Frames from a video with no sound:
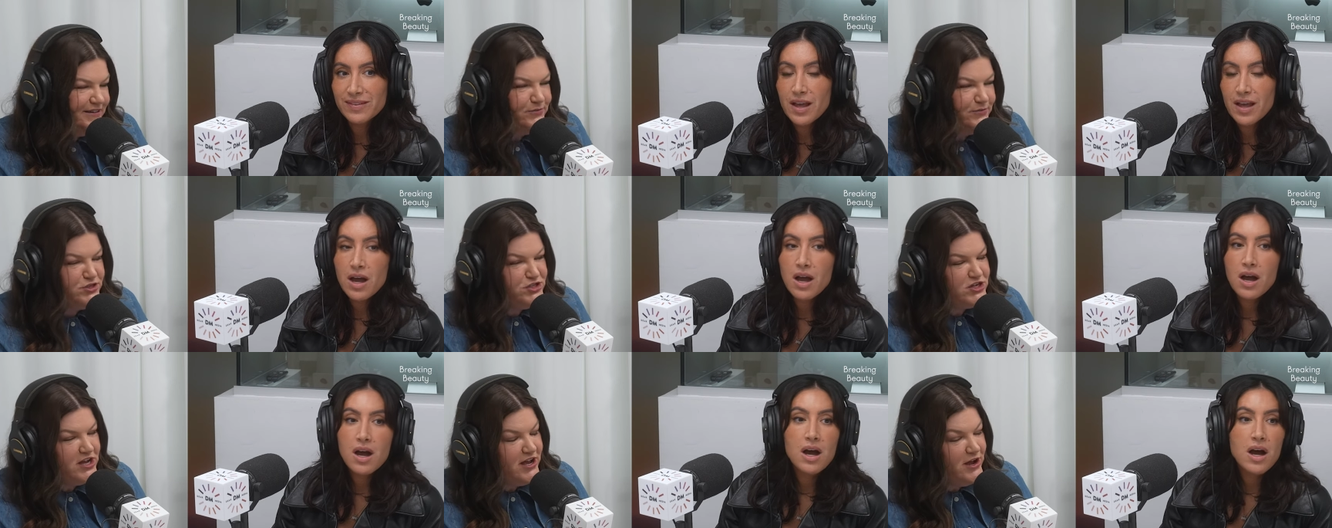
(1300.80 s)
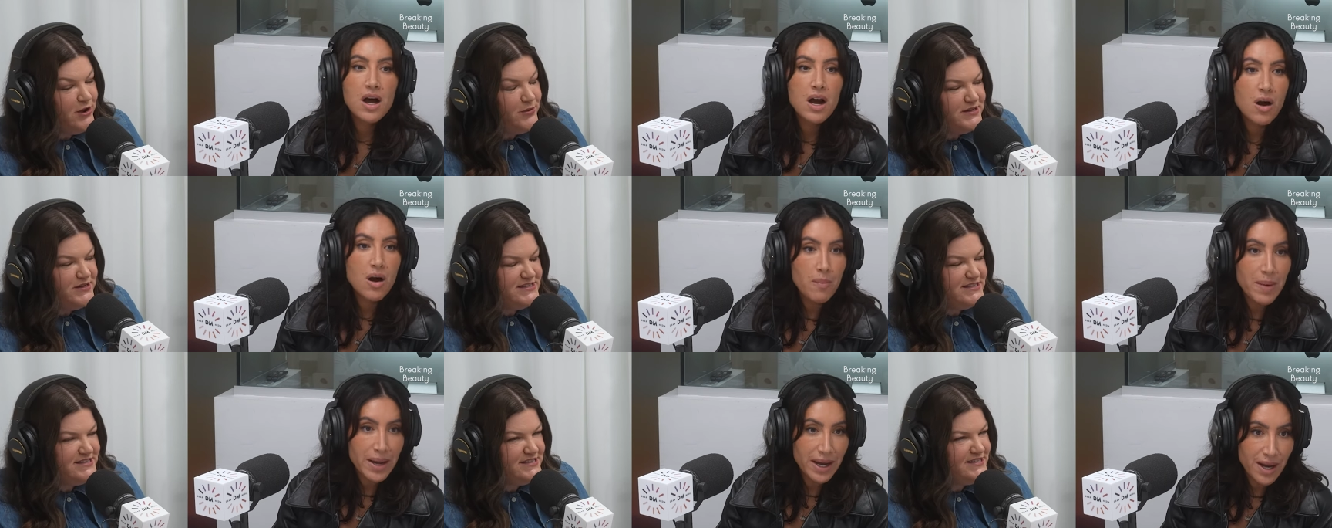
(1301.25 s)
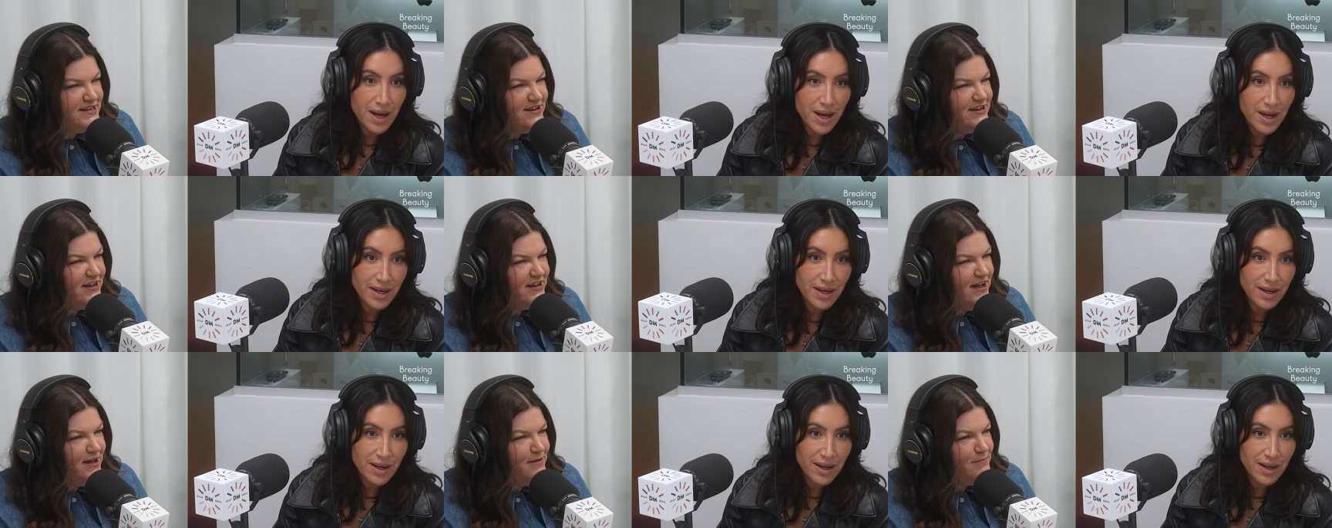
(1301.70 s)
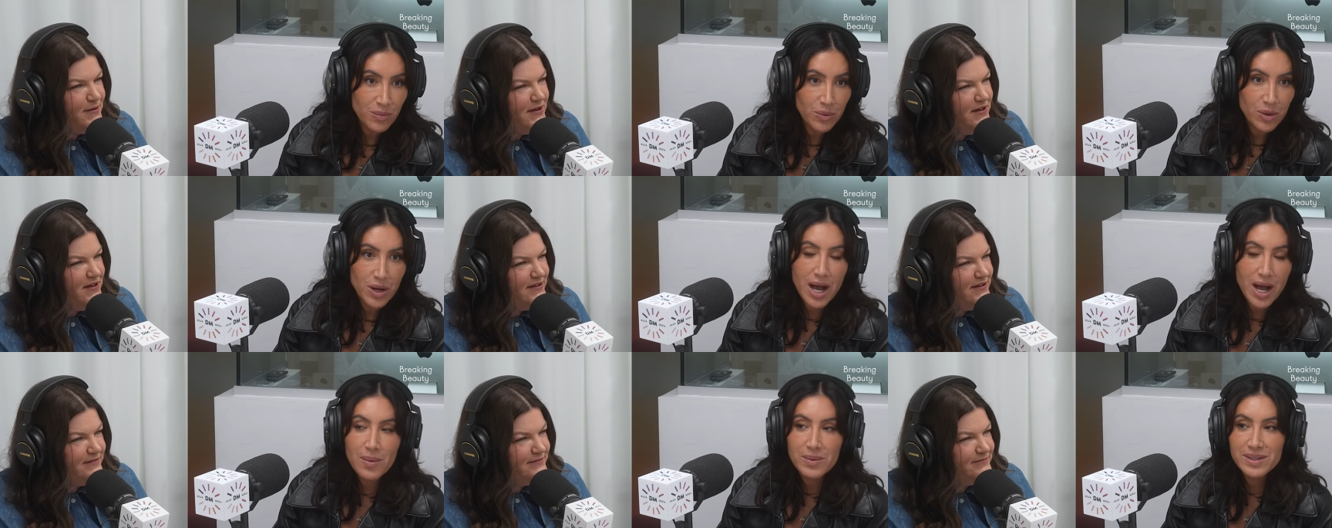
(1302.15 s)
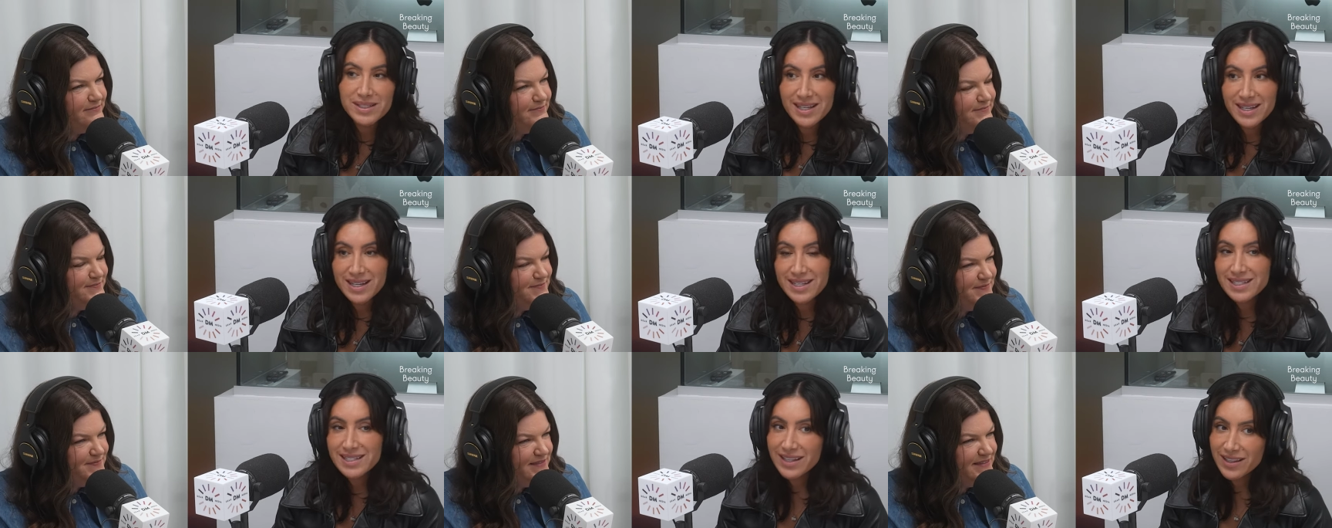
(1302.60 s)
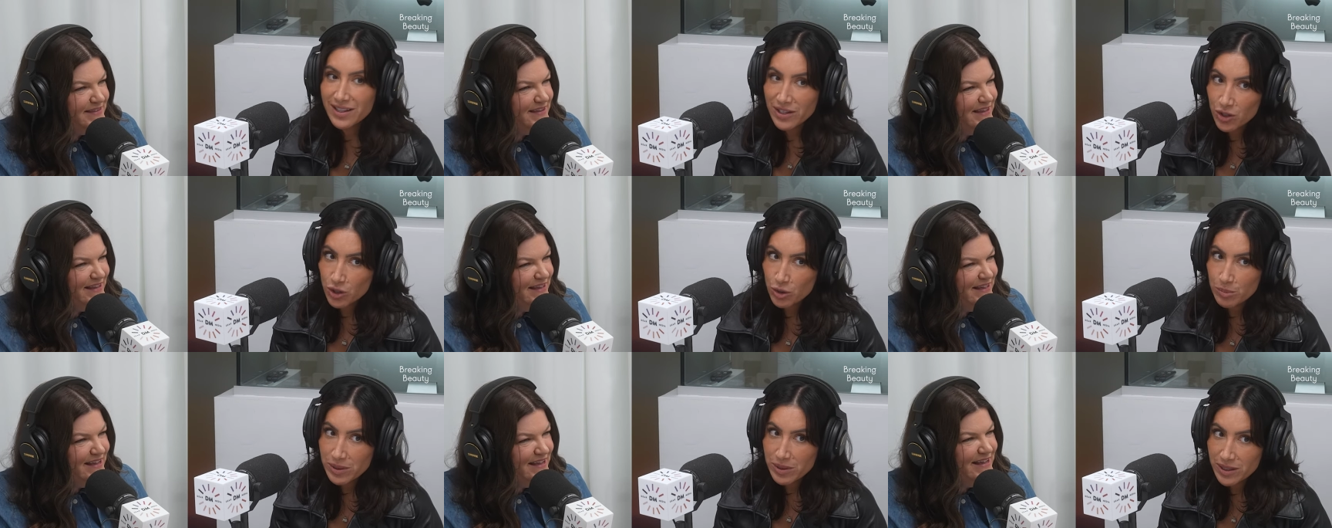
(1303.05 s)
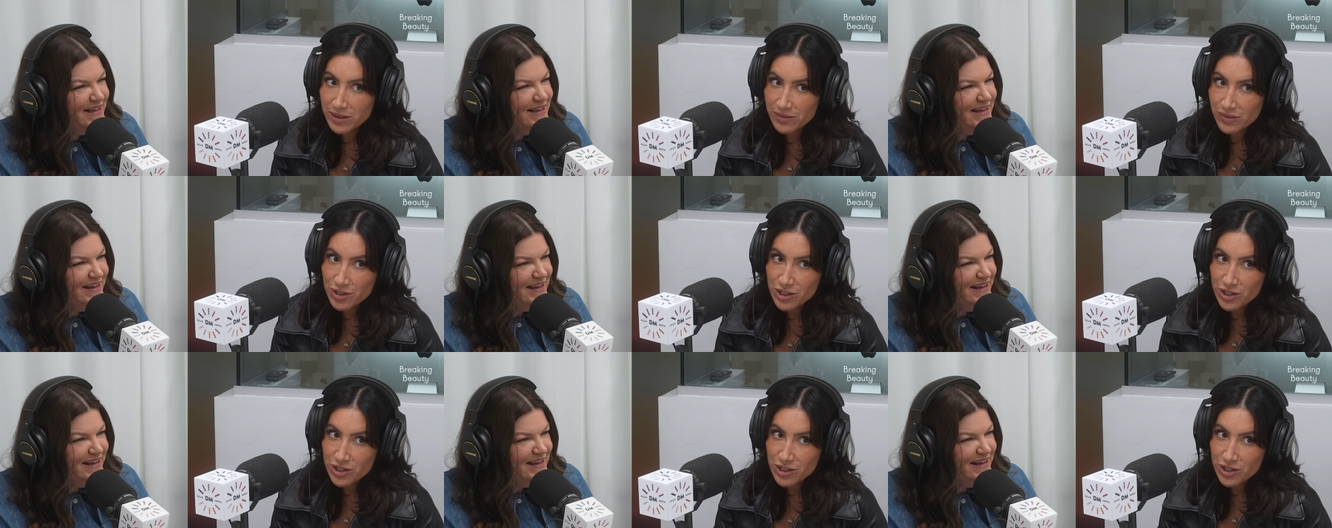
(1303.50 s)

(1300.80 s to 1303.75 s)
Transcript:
Speaker 1: which I, I always stock up on. Well, I was going to say the European